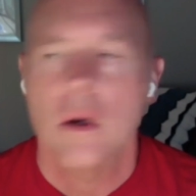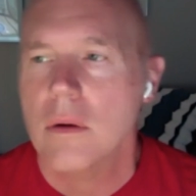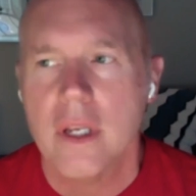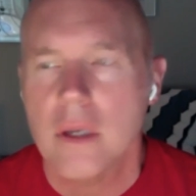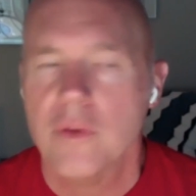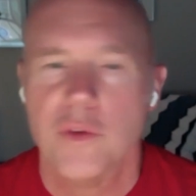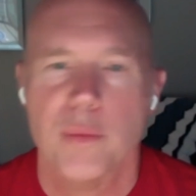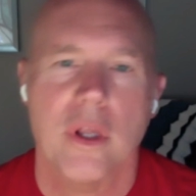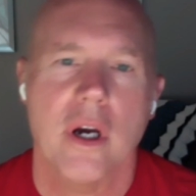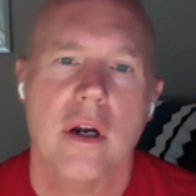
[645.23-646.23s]
or any other
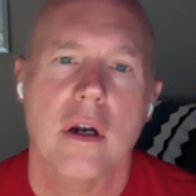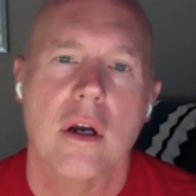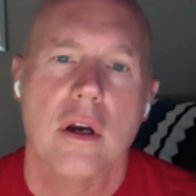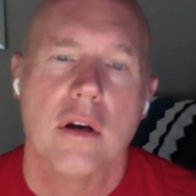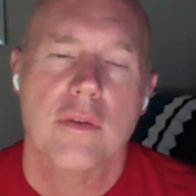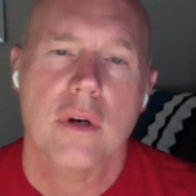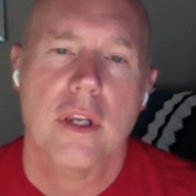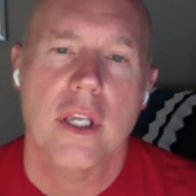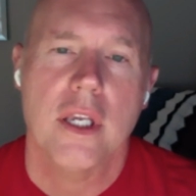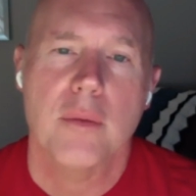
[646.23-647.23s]
supplier for a
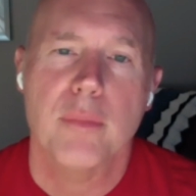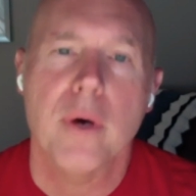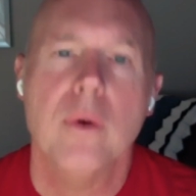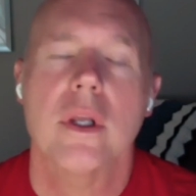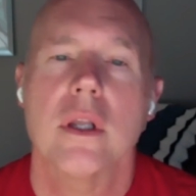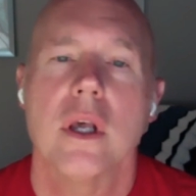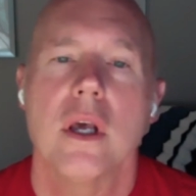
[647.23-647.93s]
key component